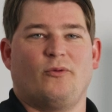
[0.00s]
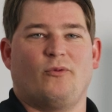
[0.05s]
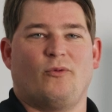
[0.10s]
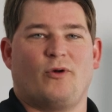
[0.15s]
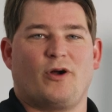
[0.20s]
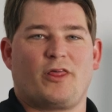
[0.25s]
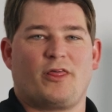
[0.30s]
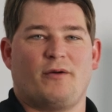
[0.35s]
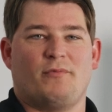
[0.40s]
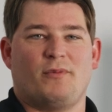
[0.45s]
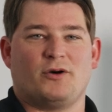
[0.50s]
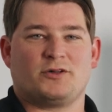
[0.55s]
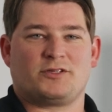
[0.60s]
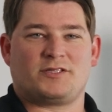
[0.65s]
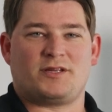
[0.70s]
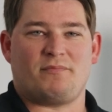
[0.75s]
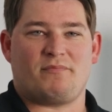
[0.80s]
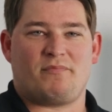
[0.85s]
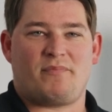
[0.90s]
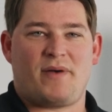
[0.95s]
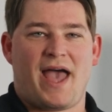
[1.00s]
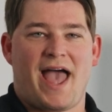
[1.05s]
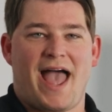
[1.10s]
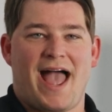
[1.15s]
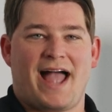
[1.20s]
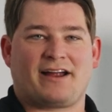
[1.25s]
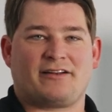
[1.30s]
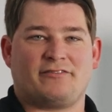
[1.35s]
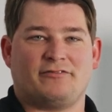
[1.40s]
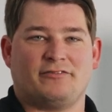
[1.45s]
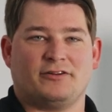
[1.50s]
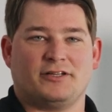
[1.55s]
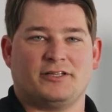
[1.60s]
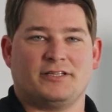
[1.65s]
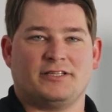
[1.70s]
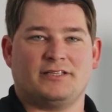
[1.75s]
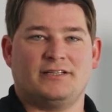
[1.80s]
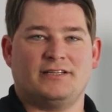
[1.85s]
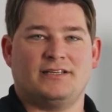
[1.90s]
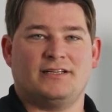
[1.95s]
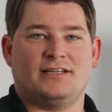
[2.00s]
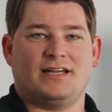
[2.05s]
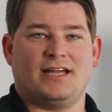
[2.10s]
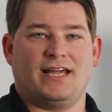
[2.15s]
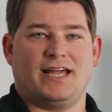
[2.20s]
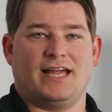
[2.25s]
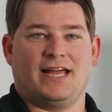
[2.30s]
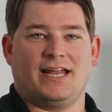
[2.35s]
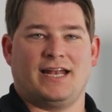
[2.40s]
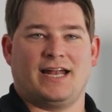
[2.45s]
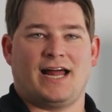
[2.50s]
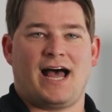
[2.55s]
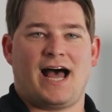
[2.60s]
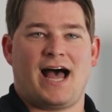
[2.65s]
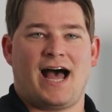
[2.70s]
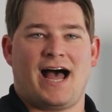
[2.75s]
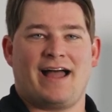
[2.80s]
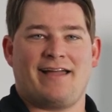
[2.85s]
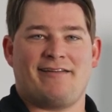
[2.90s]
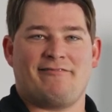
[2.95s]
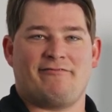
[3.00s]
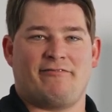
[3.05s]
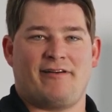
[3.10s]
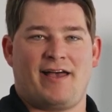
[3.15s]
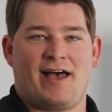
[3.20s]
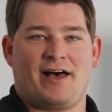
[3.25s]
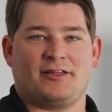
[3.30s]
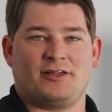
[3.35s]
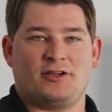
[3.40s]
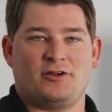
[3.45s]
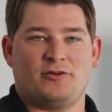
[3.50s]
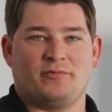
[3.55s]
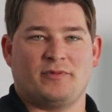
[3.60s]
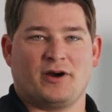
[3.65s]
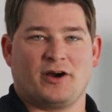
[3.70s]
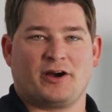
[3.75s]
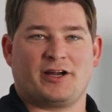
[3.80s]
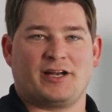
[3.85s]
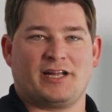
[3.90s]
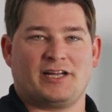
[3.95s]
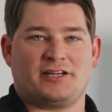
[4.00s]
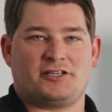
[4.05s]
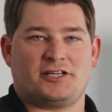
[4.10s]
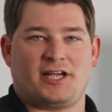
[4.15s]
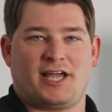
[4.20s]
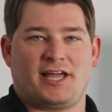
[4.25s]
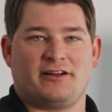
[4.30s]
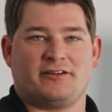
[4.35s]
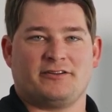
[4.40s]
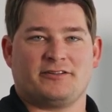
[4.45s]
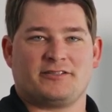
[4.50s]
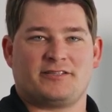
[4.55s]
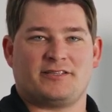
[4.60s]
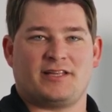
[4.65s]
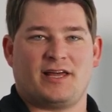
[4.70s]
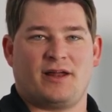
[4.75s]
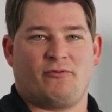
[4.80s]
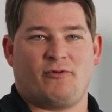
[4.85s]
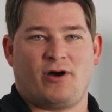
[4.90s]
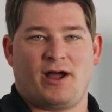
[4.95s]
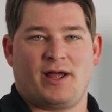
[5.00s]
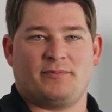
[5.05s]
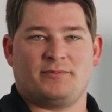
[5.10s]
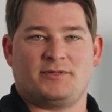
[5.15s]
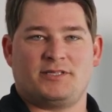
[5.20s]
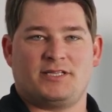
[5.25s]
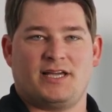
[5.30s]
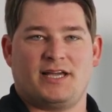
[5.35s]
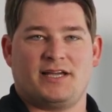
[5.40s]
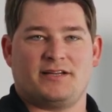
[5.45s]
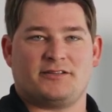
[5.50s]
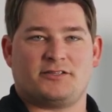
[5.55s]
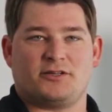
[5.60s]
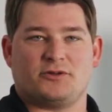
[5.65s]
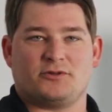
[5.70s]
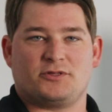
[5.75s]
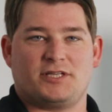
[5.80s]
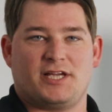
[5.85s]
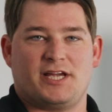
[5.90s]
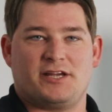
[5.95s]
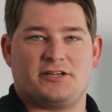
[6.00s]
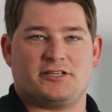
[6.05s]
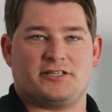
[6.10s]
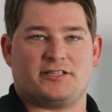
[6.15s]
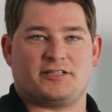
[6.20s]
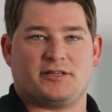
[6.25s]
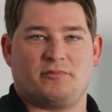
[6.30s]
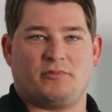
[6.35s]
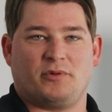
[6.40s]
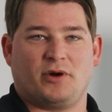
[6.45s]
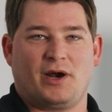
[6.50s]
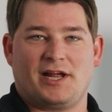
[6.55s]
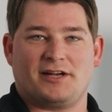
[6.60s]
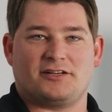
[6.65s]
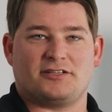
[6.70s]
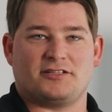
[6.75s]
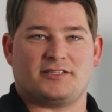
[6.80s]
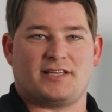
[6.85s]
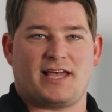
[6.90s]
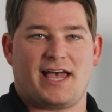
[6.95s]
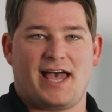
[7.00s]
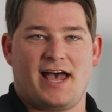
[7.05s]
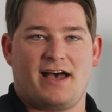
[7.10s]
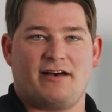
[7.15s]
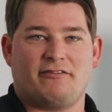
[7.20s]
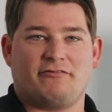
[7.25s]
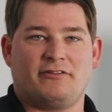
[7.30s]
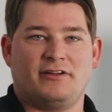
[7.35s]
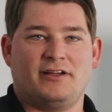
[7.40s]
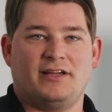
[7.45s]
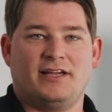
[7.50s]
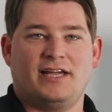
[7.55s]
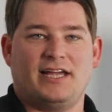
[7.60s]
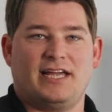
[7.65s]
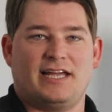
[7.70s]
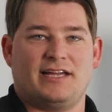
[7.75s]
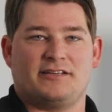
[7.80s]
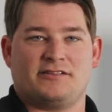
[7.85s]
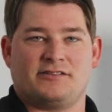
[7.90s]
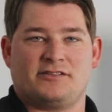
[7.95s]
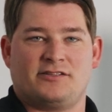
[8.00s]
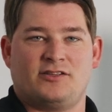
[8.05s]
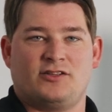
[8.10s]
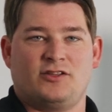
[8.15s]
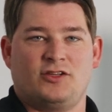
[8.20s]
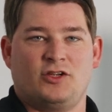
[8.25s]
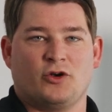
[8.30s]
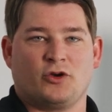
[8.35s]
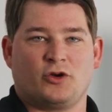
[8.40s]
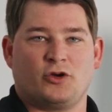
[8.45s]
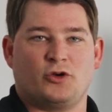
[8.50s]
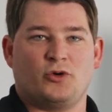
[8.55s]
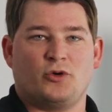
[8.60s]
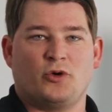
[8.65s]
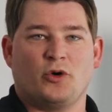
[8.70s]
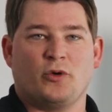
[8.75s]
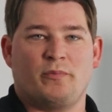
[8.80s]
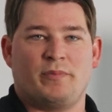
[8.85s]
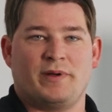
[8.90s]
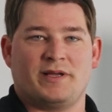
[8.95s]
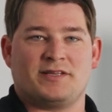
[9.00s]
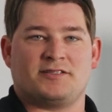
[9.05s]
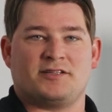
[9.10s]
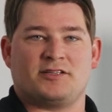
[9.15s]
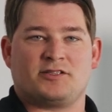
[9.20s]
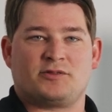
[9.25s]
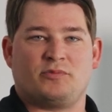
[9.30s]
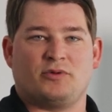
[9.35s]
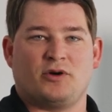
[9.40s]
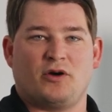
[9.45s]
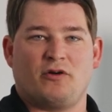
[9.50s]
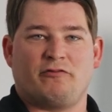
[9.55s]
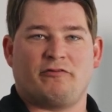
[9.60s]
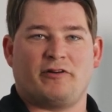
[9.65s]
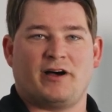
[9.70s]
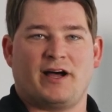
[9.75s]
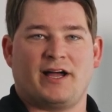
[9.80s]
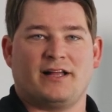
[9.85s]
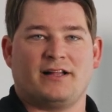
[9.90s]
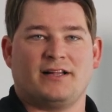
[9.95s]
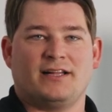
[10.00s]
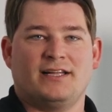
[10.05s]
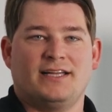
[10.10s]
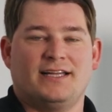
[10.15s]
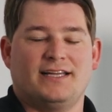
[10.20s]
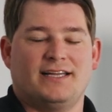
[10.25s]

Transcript: One of the most impactful and high value marketing channels that YMCA associations and branches have is your Google Business Profile.